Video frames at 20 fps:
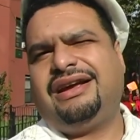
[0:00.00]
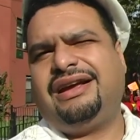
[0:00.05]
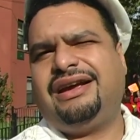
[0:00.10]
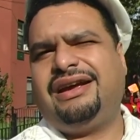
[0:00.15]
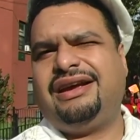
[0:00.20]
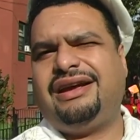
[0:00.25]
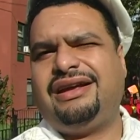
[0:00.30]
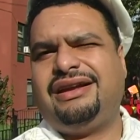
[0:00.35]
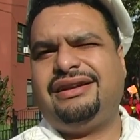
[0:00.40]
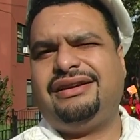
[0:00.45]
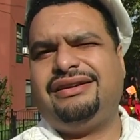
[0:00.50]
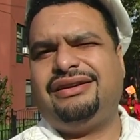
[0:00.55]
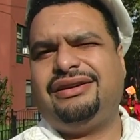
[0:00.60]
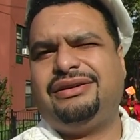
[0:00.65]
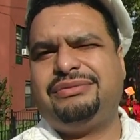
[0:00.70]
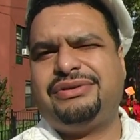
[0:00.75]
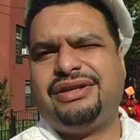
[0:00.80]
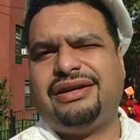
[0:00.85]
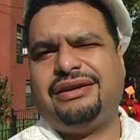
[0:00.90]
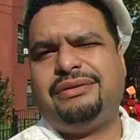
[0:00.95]
And, you
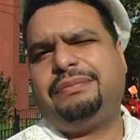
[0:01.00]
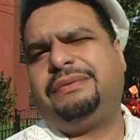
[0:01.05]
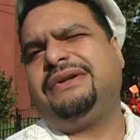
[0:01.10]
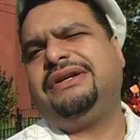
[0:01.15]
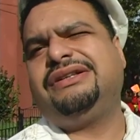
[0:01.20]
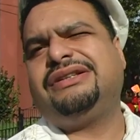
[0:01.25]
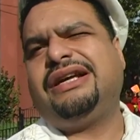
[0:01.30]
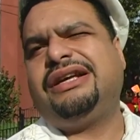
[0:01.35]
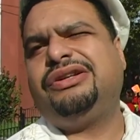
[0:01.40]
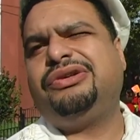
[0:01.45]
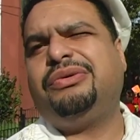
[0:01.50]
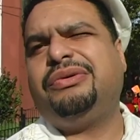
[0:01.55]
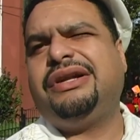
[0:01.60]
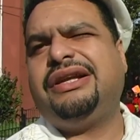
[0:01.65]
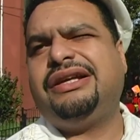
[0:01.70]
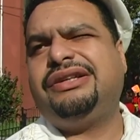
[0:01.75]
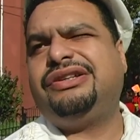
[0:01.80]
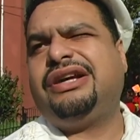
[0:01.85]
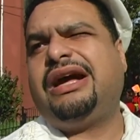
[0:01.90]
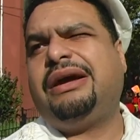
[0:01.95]
know what I'm saying, police ain't doing
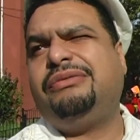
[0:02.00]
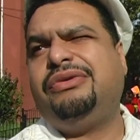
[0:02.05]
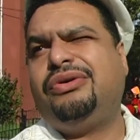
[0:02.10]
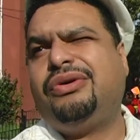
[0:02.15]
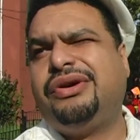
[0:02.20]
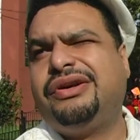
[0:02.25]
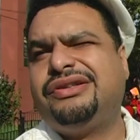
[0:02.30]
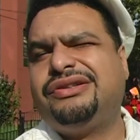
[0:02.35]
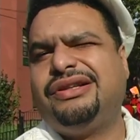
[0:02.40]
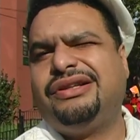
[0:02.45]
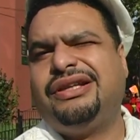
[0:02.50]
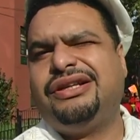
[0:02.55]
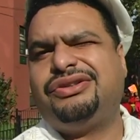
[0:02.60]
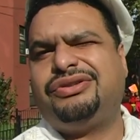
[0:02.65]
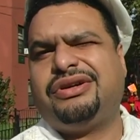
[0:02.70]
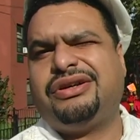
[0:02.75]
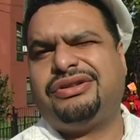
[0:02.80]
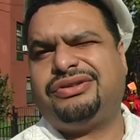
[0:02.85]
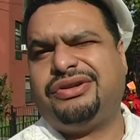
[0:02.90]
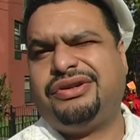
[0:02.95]
their job, nor is the
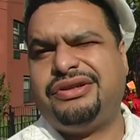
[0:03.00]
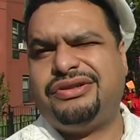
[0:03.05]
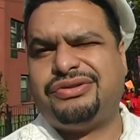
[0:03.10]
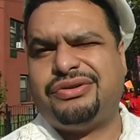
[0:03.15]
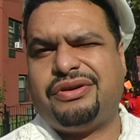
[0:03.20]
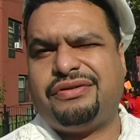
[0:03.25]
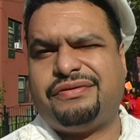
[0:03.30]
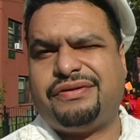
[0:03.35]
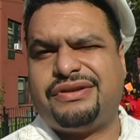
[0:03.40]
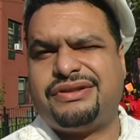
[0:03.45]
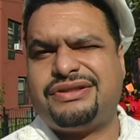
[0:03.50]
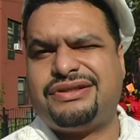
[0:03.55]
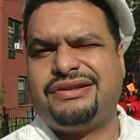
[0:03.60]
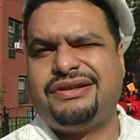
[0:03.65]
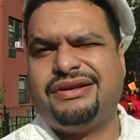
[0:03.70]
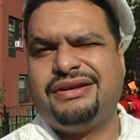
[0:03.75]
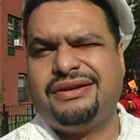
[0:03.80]
district attorney's office.